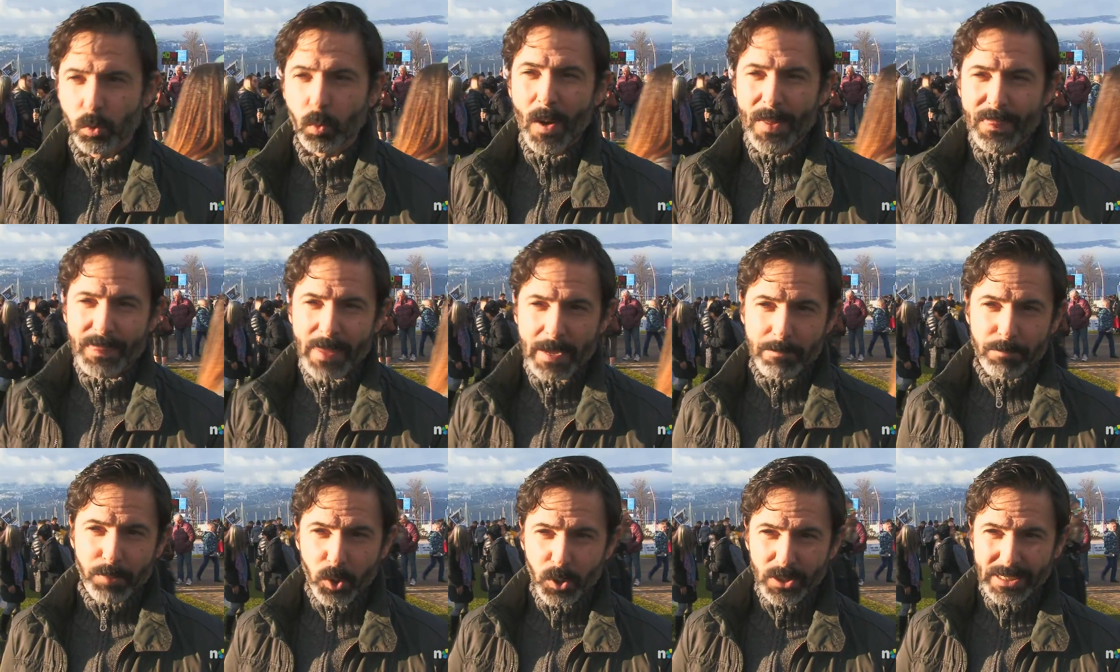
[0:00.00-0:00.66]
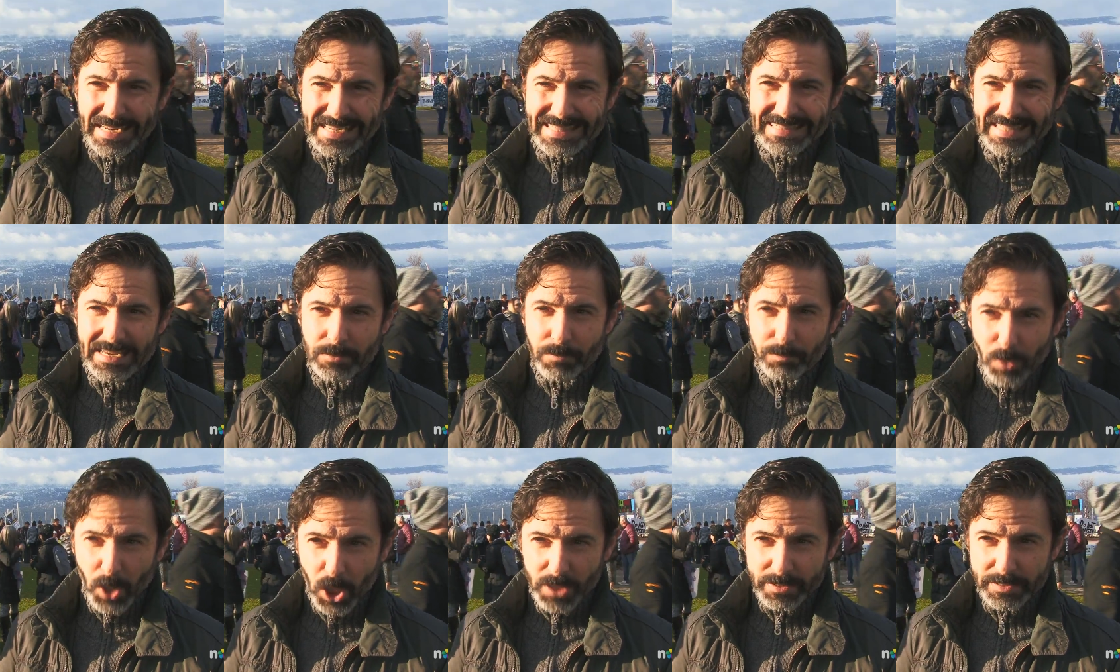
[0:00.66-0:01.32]
to what they put in their
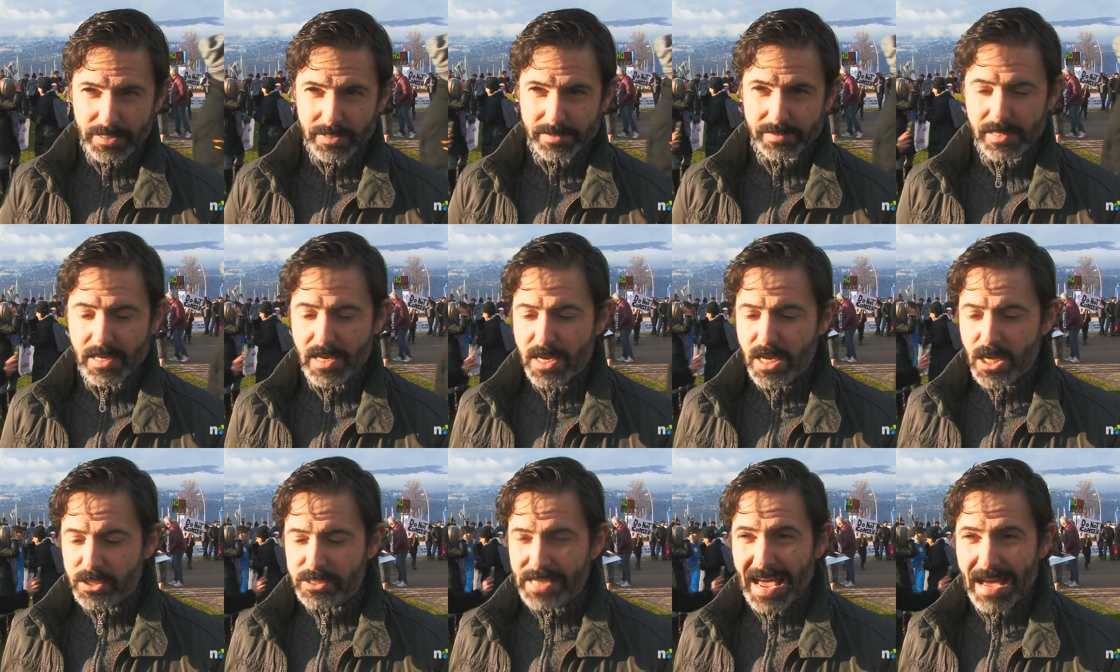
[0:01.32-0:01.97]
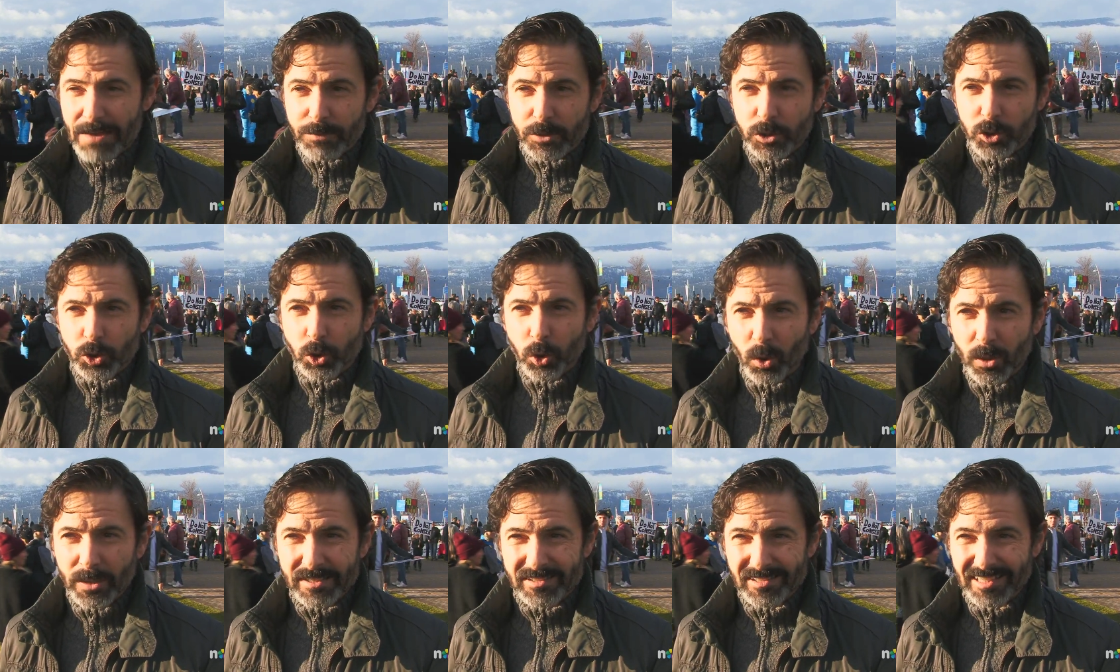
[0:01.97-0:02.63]
bodies, to have a
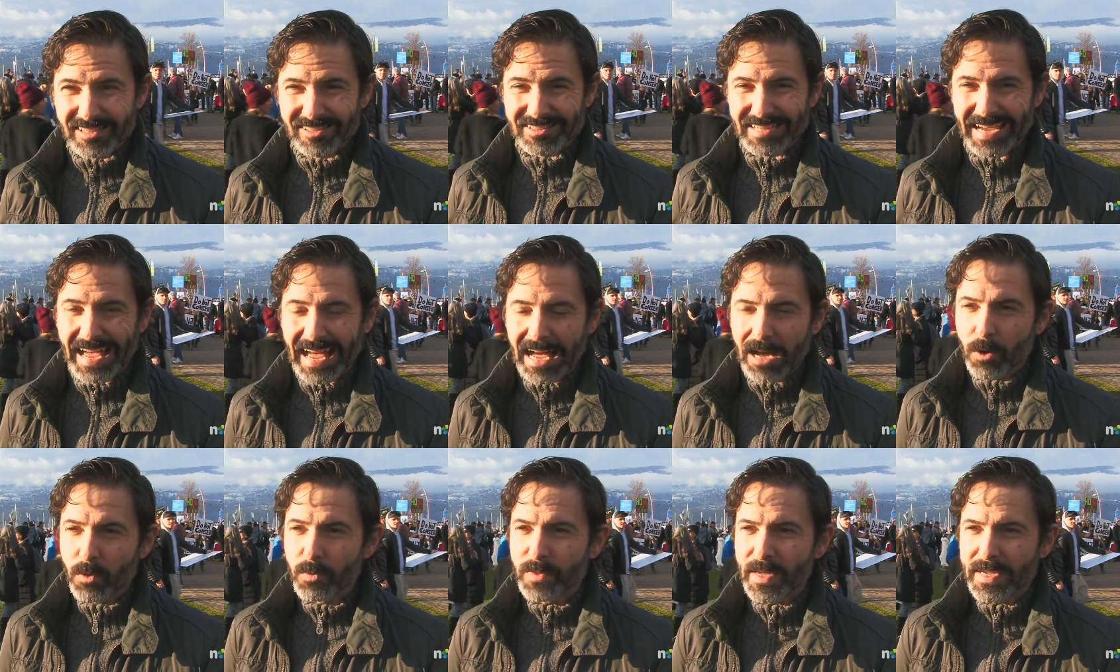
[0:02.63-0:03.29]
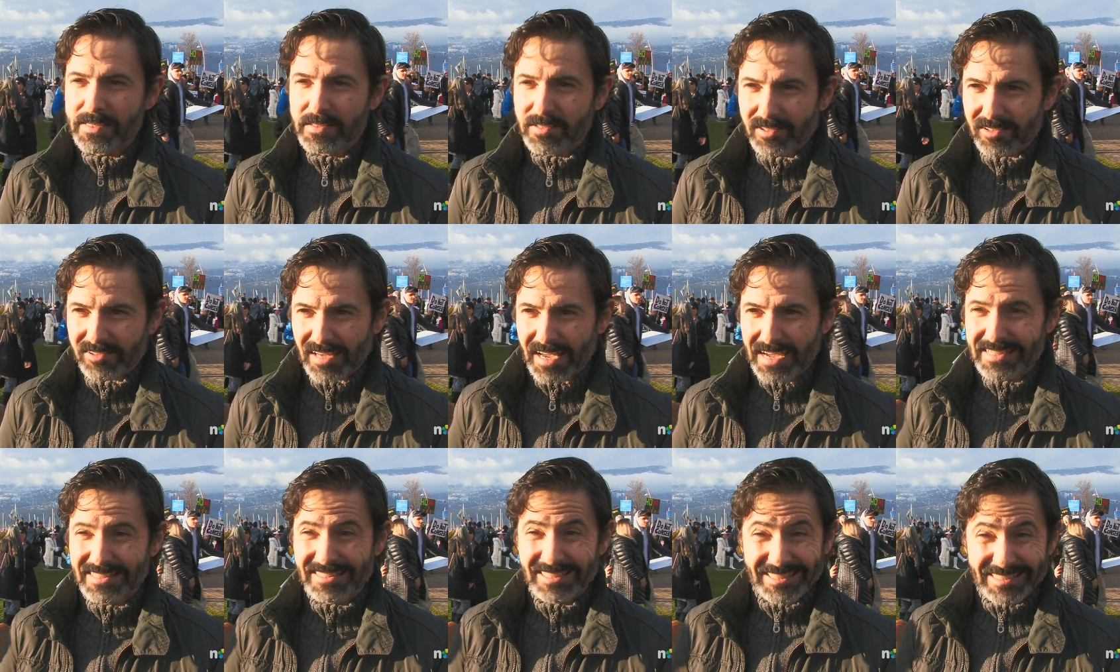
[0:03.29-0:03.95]
choice as to how they
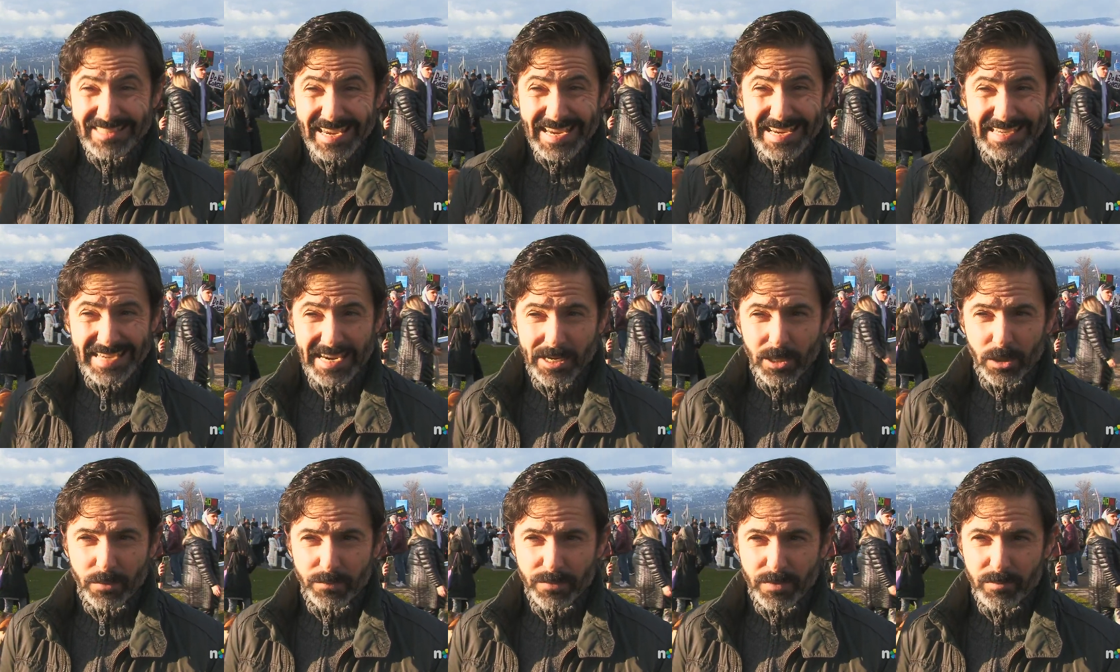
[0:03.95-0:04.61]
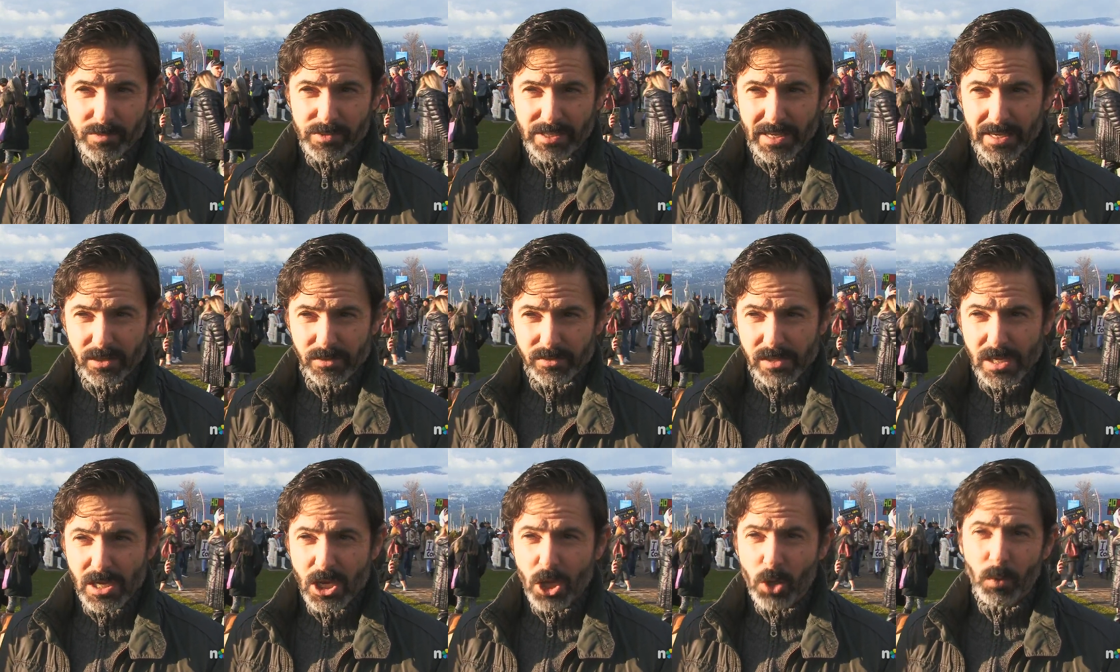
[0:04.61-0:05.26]
decide to take care of
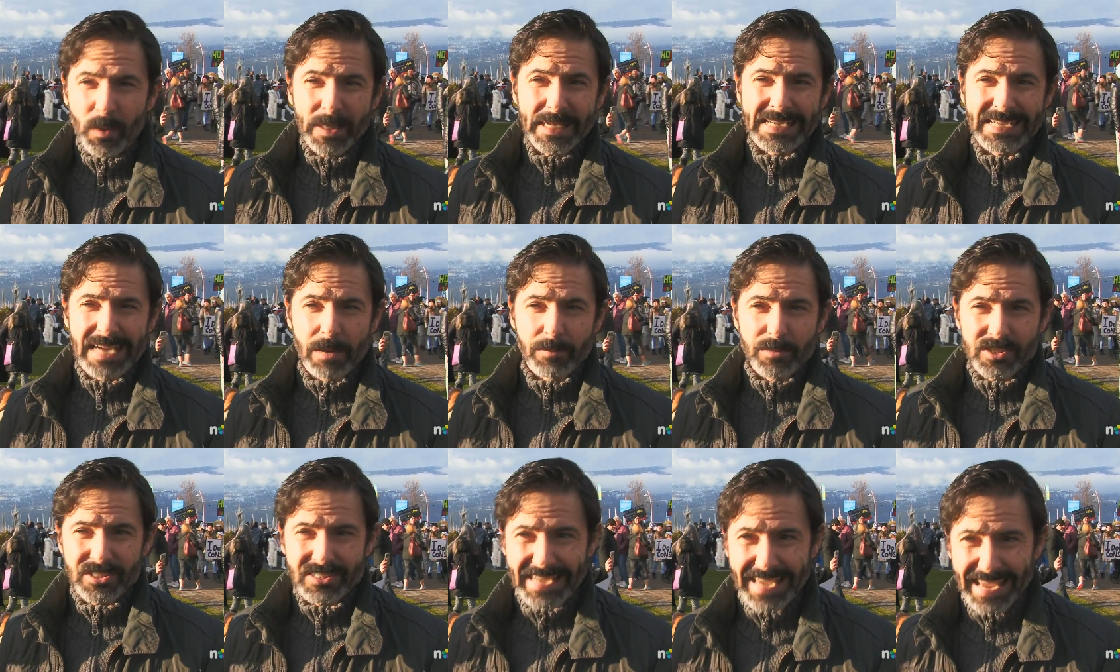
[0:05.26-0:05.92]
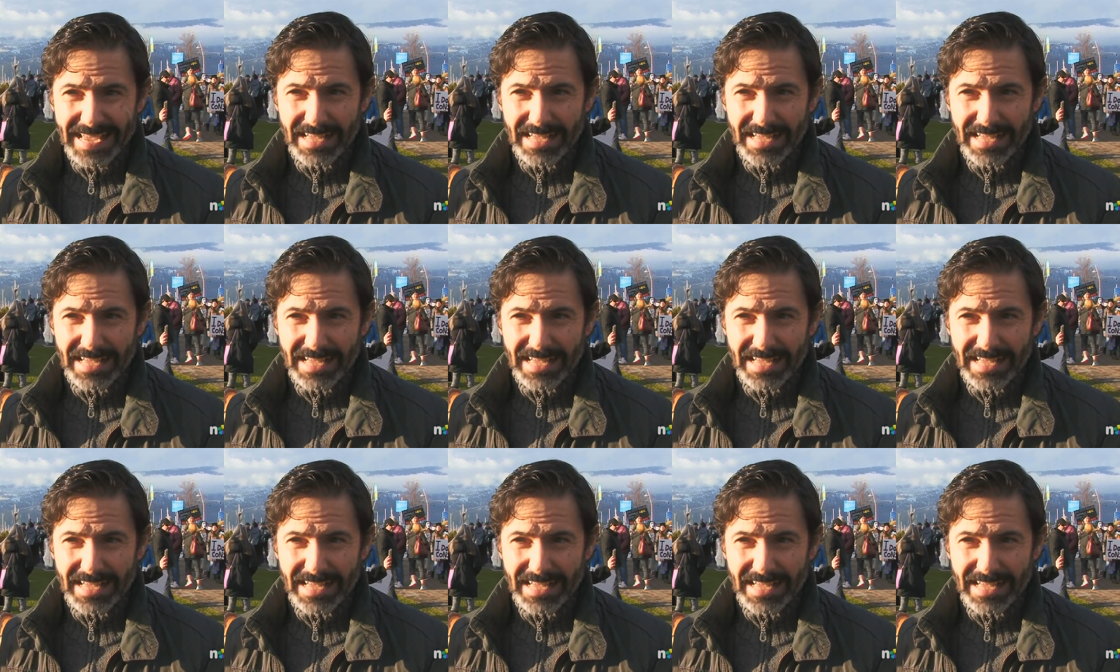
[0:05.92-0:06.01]
themselves when it comes to